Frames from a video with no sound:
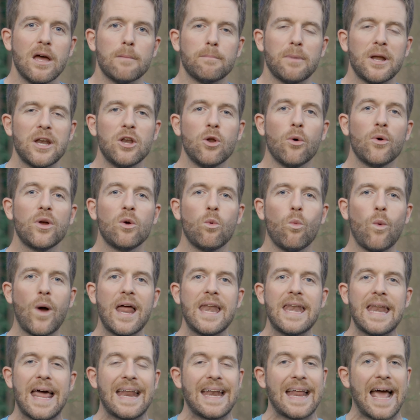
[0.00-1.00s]
But knowing
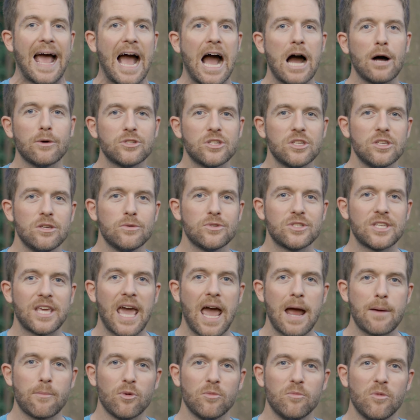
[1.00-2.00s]
when and how to use
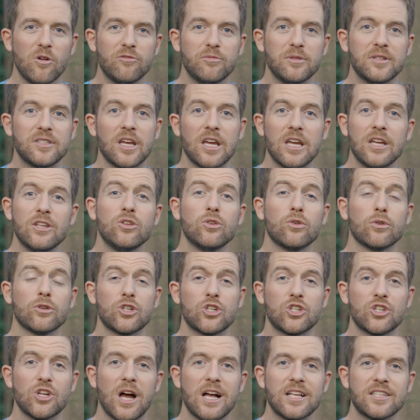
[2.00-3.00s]
camera movement in your
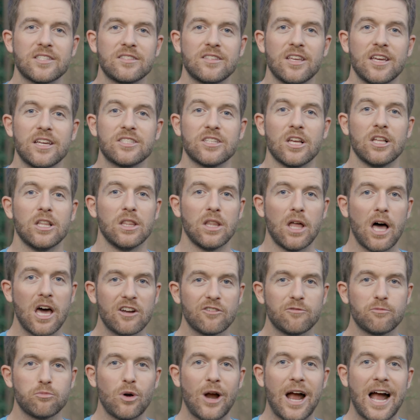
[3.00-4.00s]
shots takes a lot
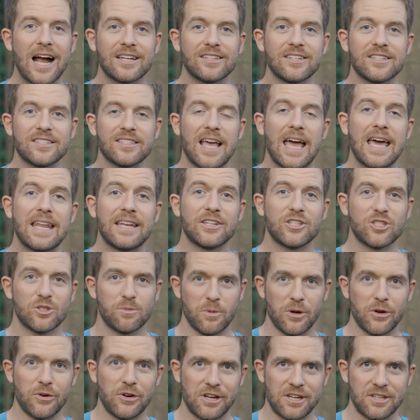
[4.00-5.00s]
of practice and
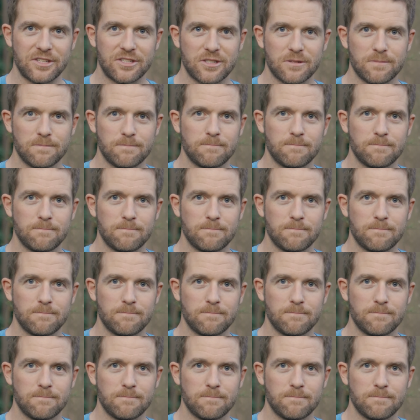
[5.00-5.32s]
experience.